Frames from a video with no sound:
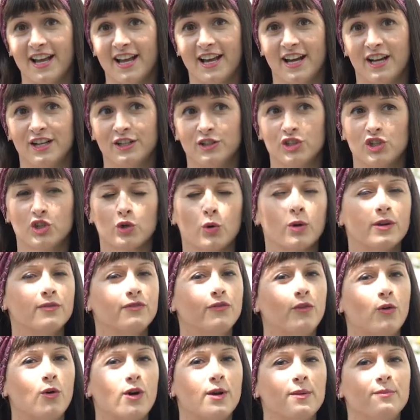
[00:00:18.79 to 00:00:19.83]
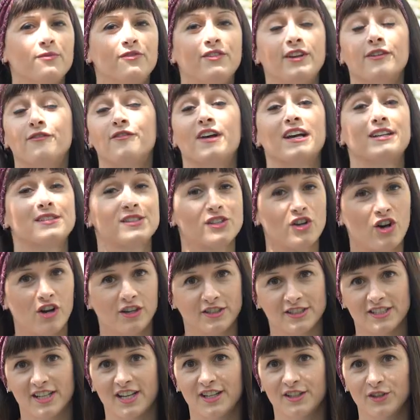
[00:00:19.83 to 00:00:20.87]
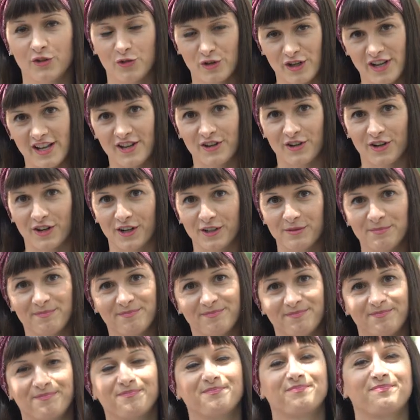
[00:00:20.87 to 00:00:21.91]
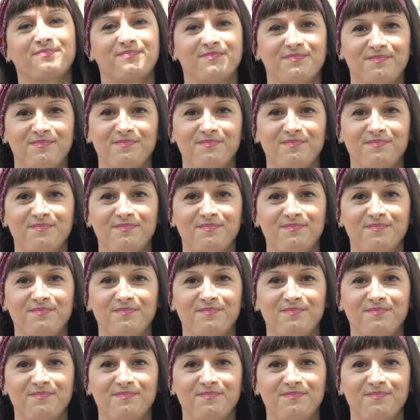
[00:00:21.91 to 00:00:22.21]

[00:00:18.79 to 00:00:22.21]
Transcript: and short form VFX content creator. Cool.